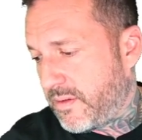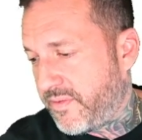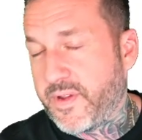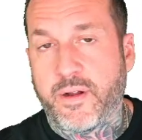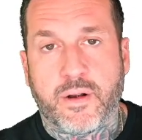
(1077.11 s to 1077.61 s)
to
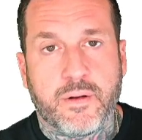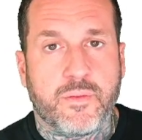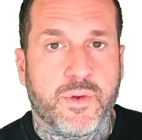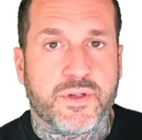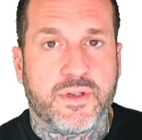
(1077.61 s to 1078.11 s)
figure
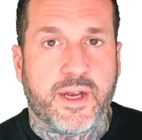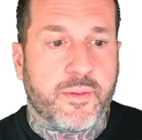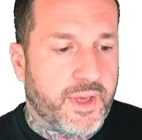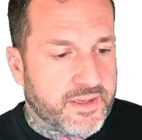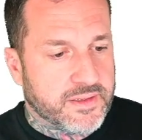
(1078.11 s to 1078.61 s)
out which
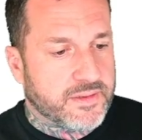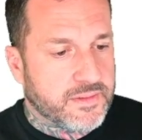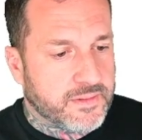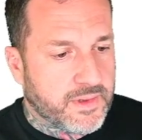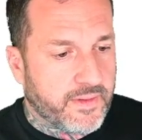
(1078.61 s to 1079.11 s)
databases